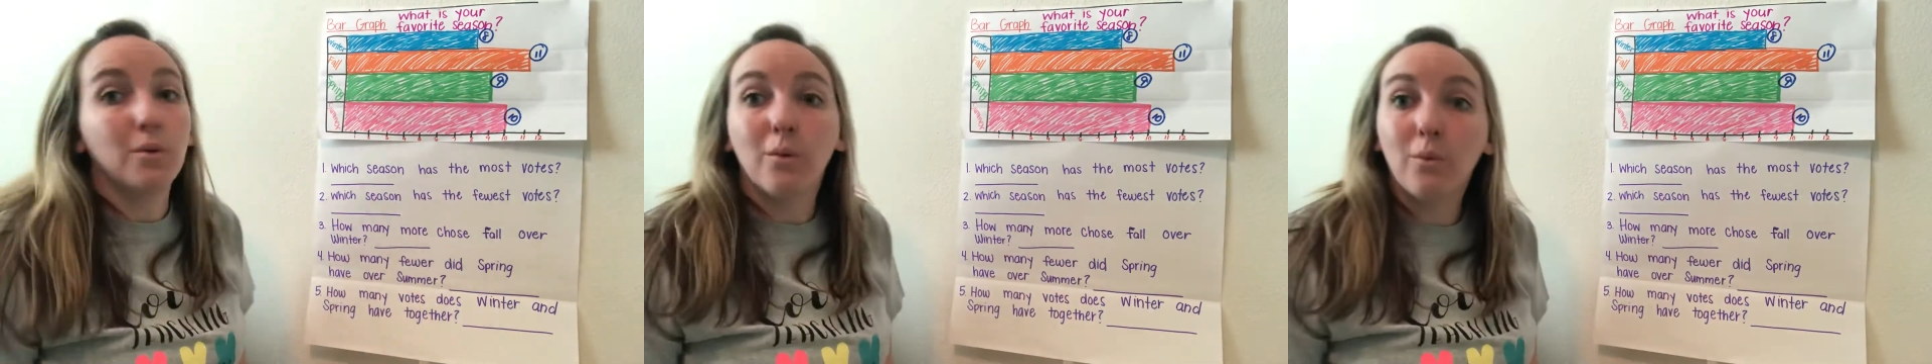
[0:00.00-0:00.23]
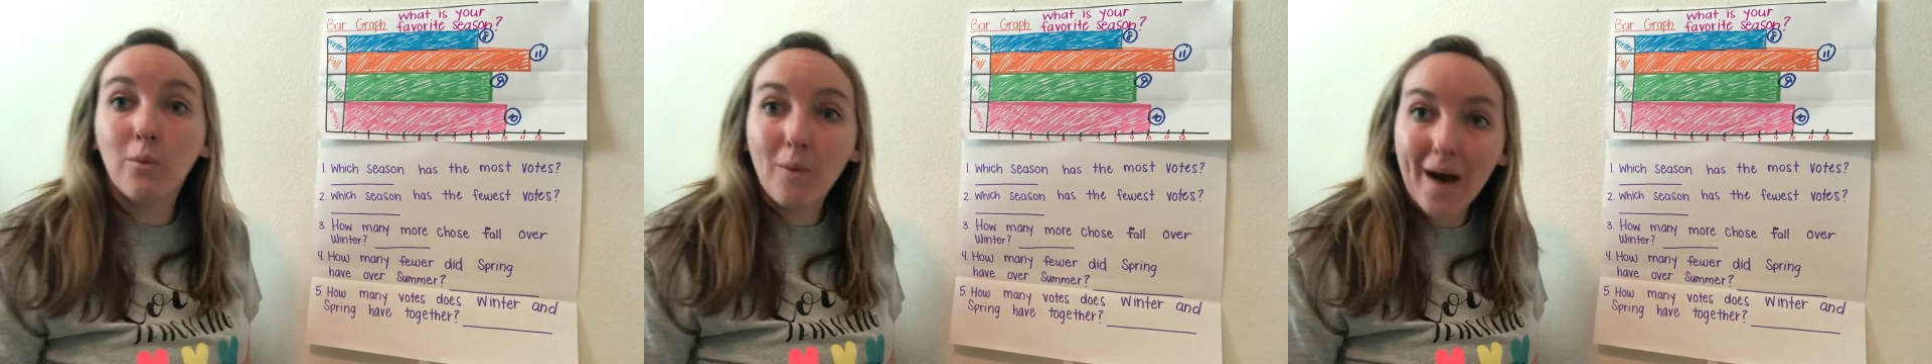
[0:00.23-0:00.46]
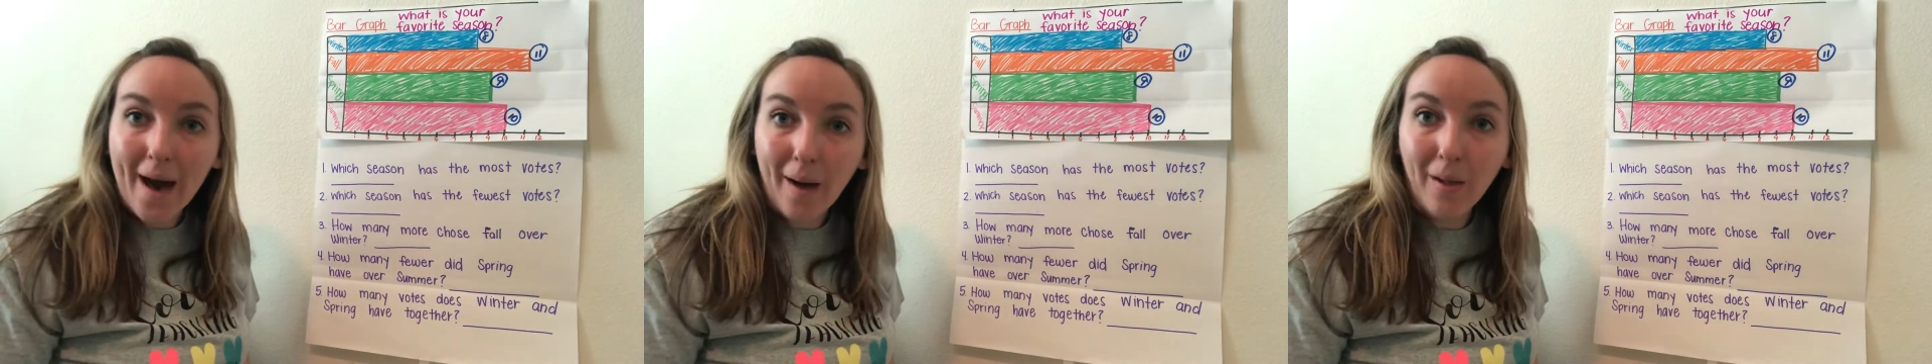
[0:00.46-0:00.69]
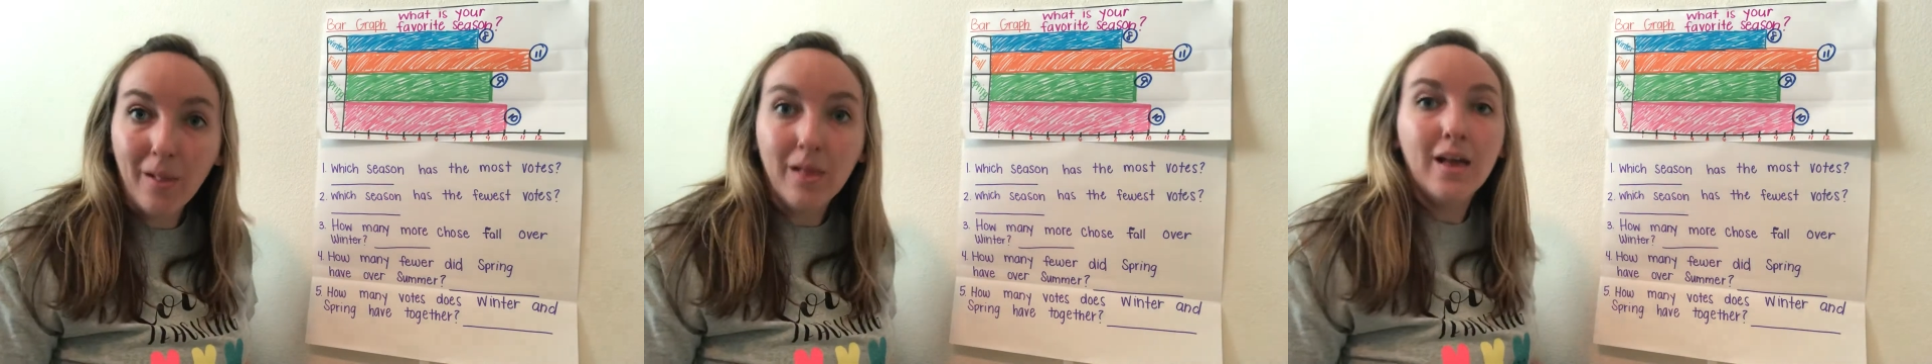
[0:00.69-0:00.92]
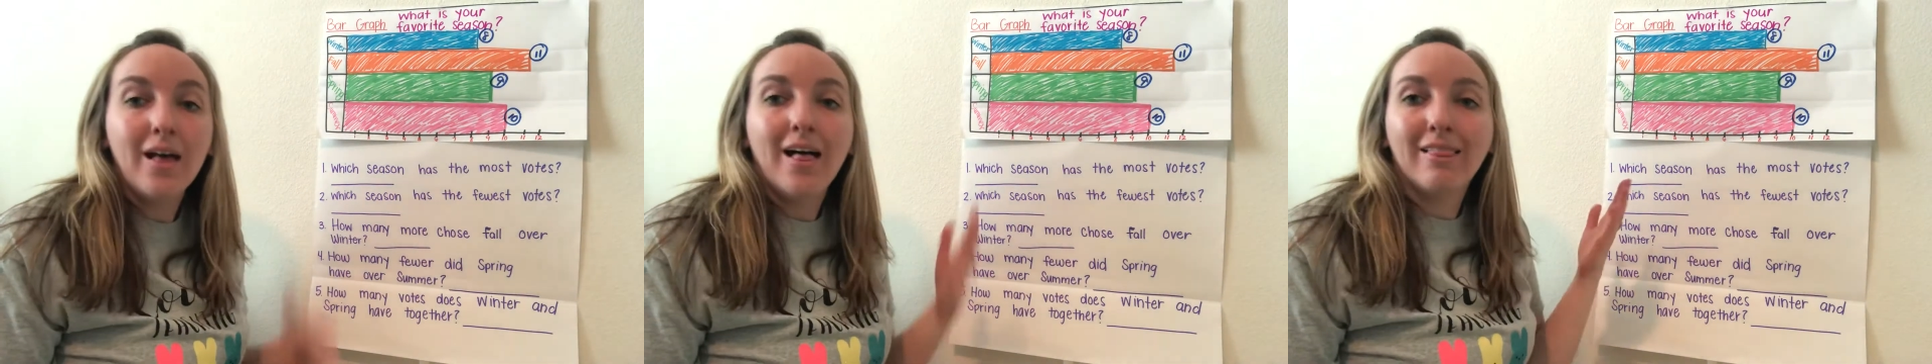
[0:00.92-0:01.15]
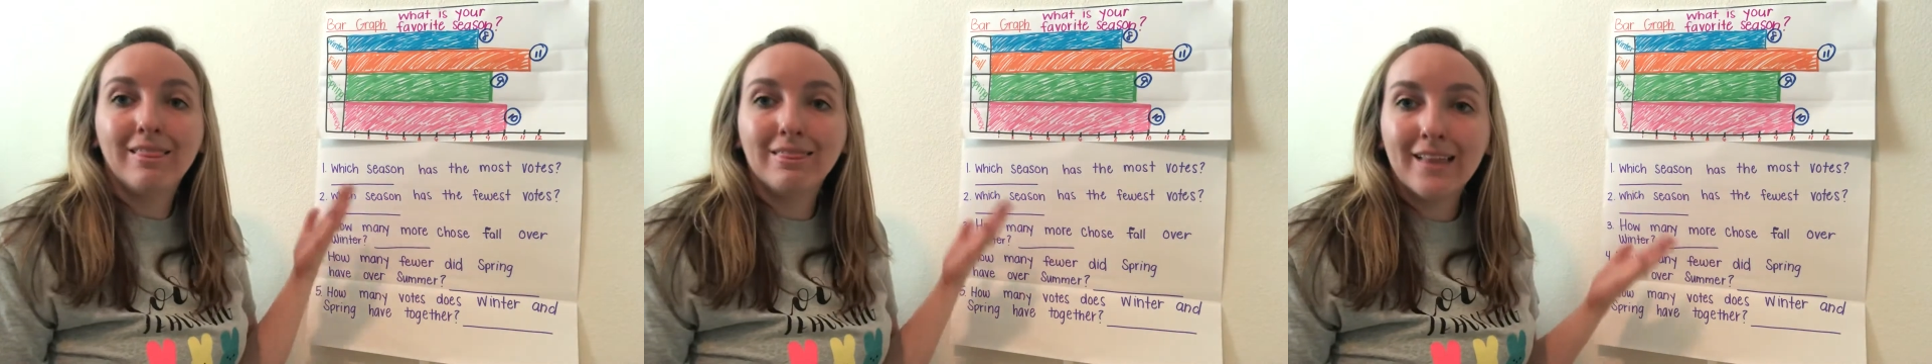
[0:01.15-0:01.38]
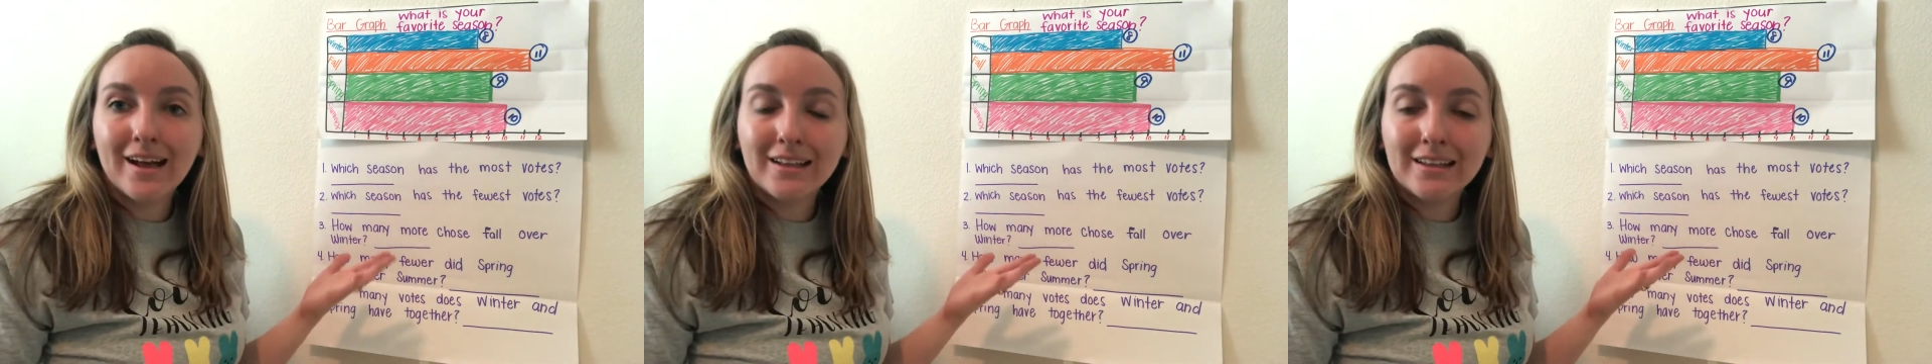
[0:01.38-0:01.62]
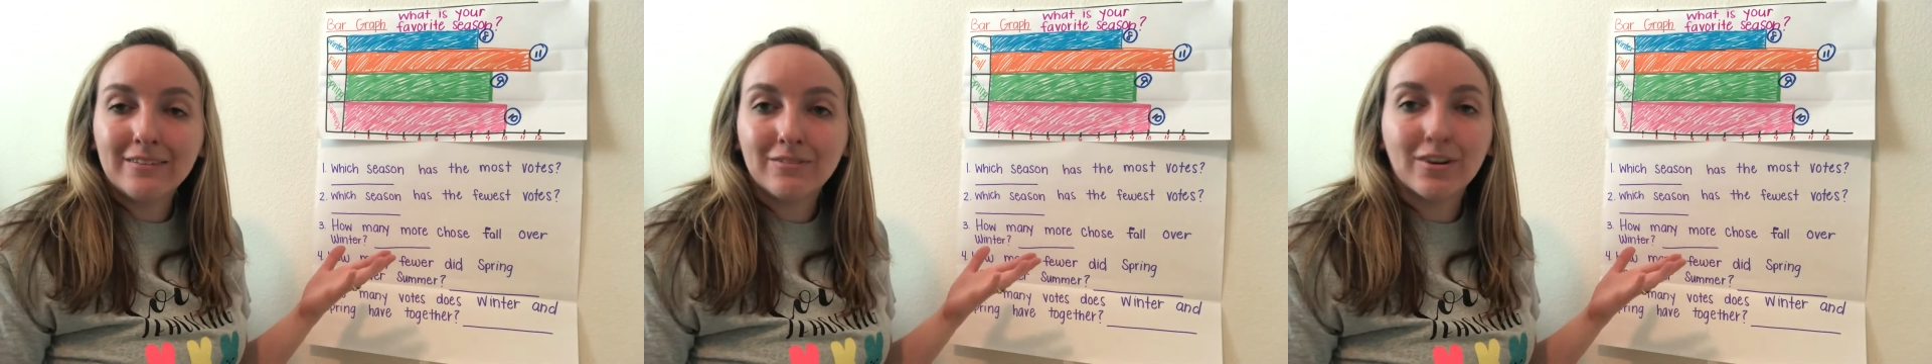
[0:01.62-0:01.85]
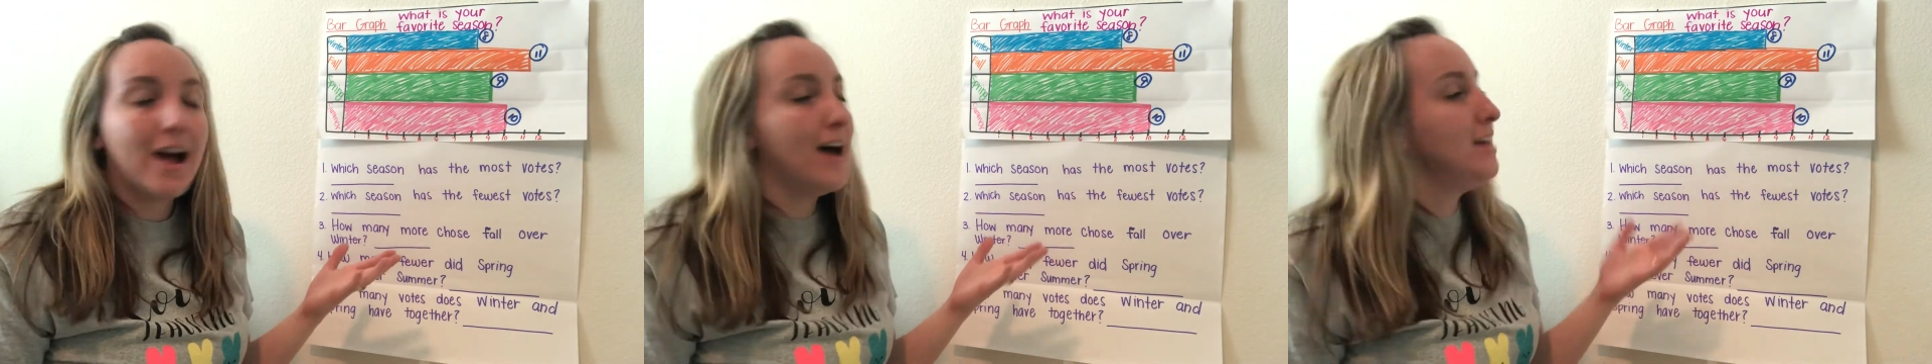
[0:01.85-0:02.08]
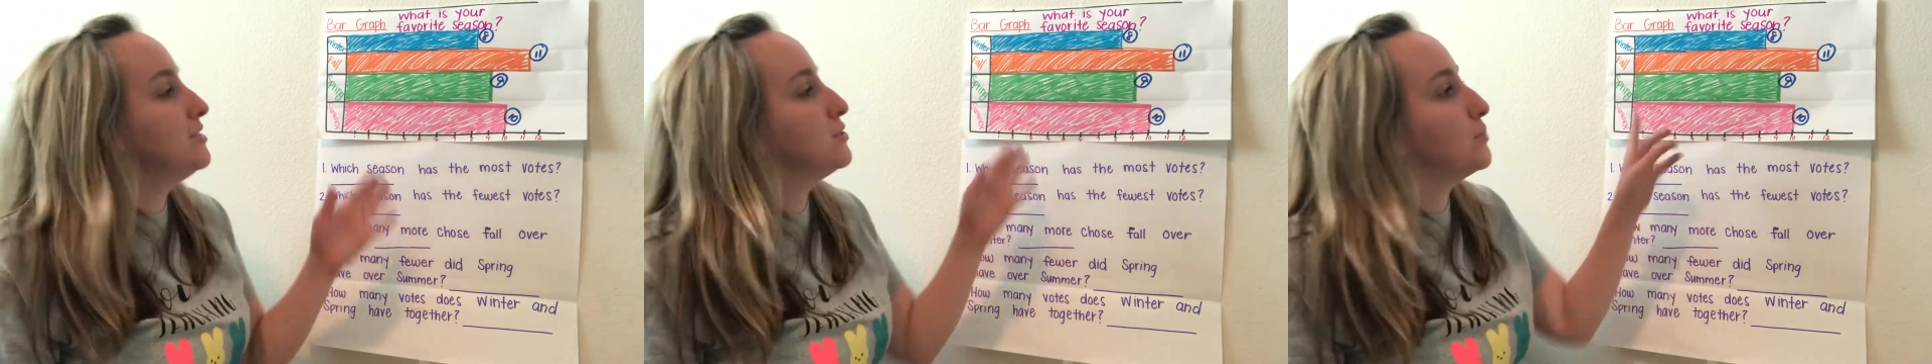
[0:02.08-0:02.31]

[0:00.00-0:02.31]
Well, luckily for us,